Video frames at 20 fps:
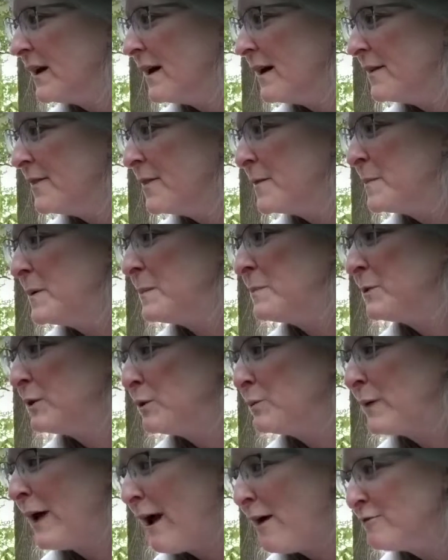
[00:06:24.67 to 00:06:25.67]
the people
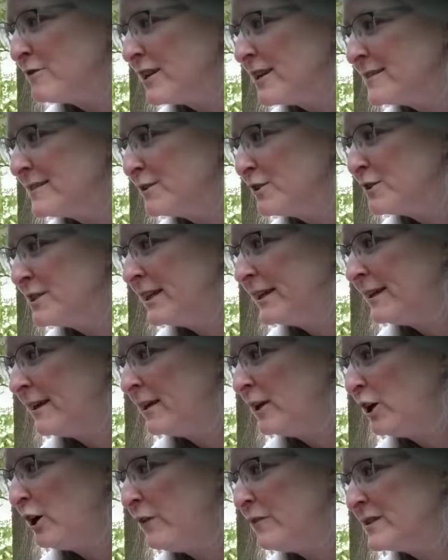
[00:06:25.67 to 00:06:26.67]
around us that are taking
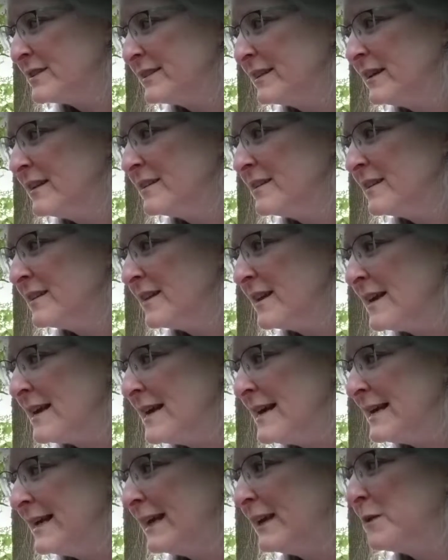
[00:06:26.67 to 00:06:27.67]
care of us can
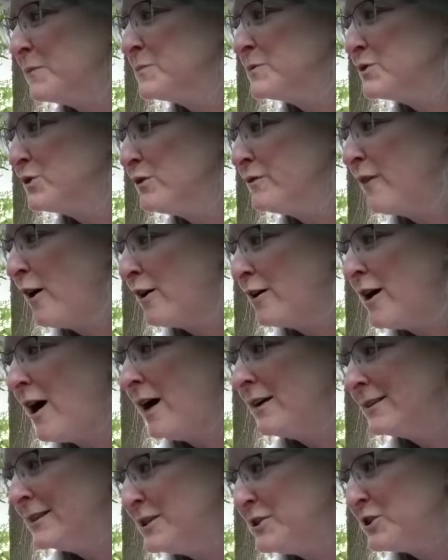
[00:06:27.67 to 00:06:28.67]
observe our
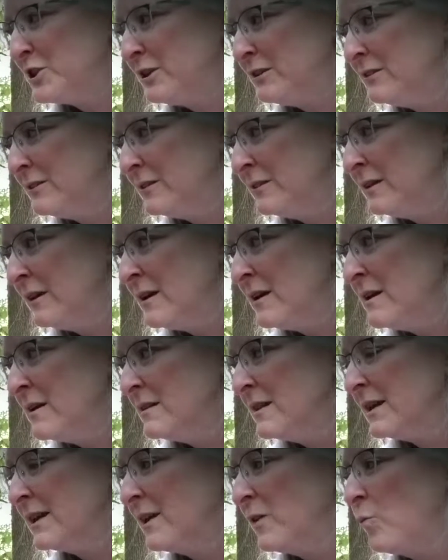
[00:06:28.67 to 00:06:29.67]
cognition.
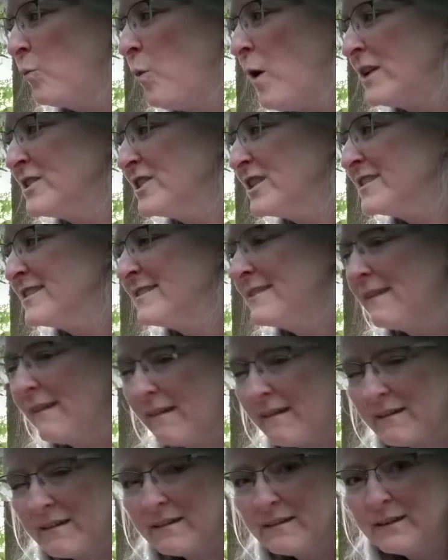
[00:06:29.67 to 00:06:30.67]
They can watch us
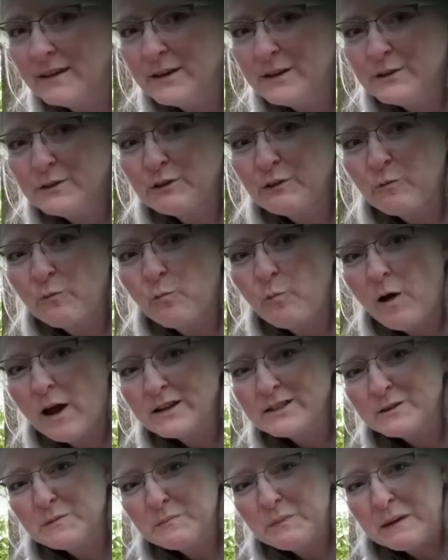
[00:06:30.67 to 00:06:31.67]
think. You can
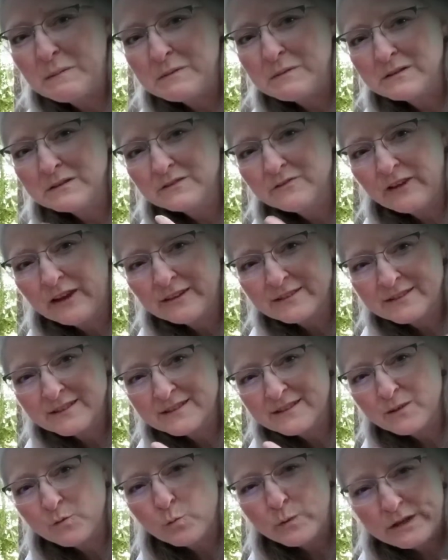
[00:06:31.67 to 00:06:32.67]
watch a baby's face as
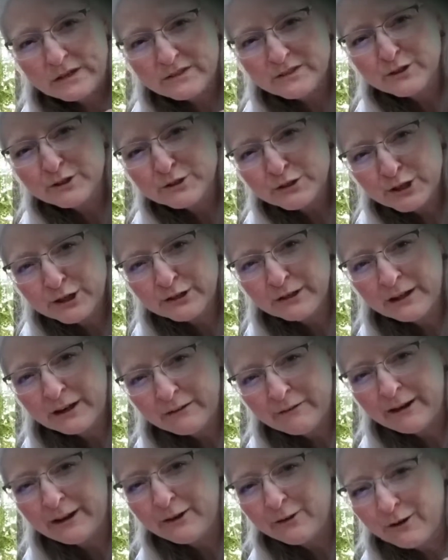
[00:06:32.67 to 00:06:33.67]
the wheels are turning,
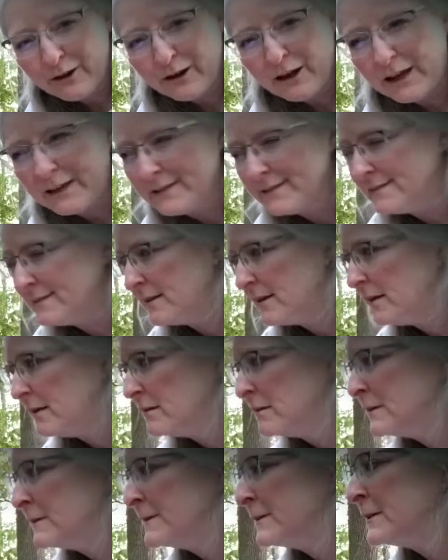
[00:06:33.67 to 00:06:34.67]
right? You can kind of see.
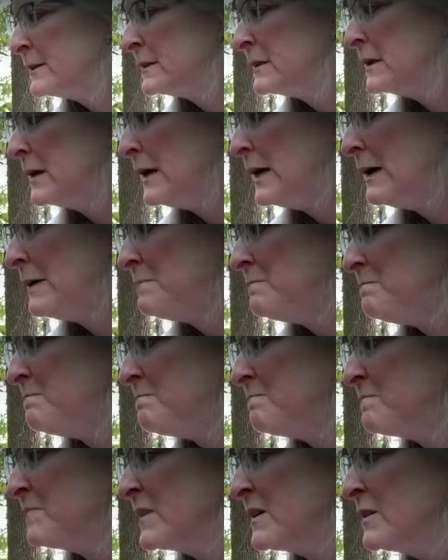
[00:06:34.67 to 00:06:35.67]

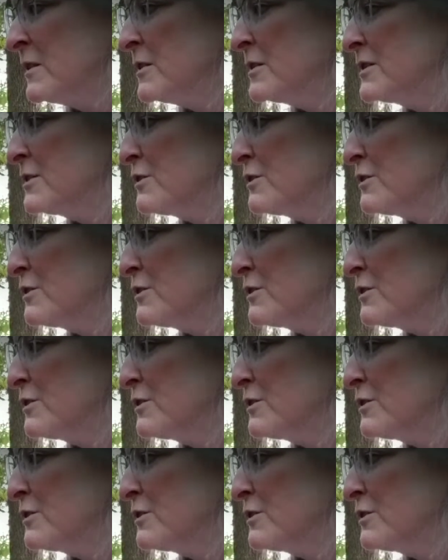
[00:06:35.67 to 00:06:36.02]
So